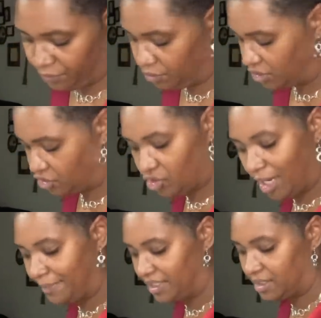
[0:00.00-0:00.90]
you just
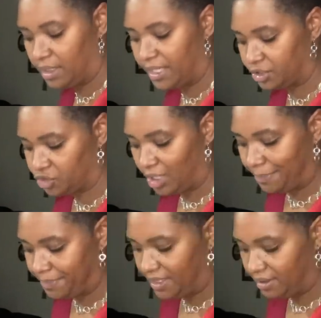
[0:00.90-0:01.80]
chop, it's a lot of
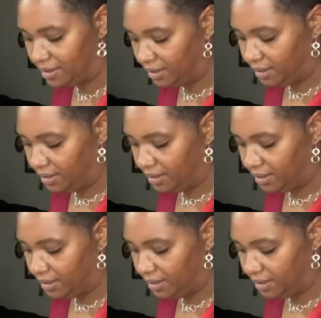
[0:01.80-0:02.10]
chopping